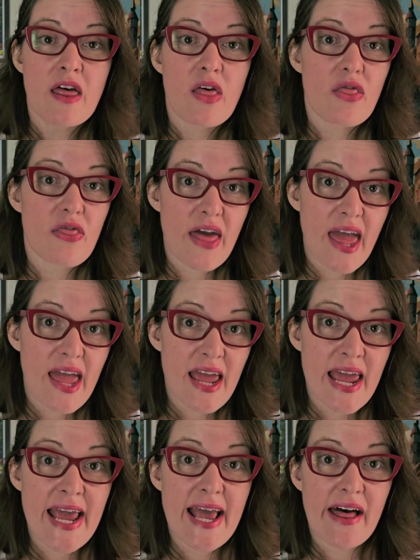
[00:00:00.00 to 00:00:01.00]

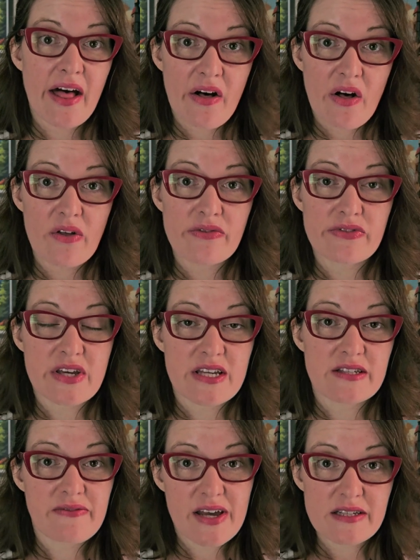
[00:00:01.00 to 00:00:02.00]
they held
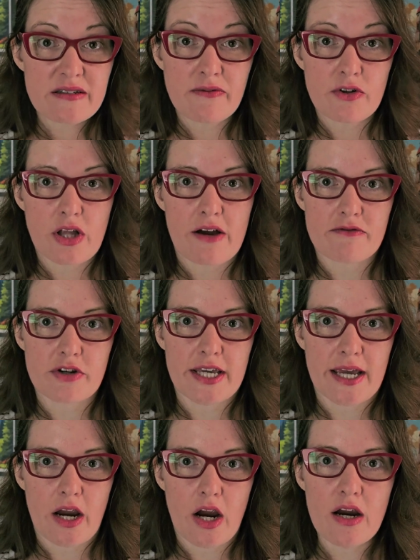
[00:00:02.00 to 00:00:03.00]
this festival every
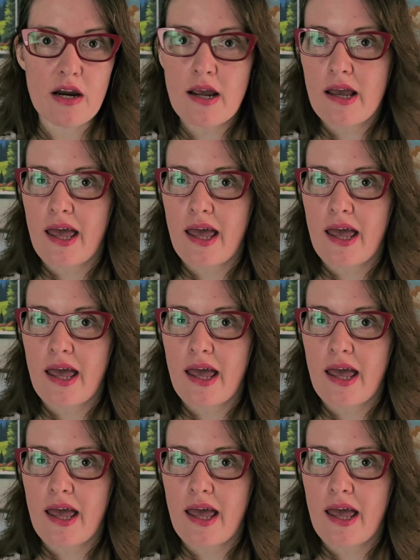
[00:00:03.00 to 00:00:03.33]
year.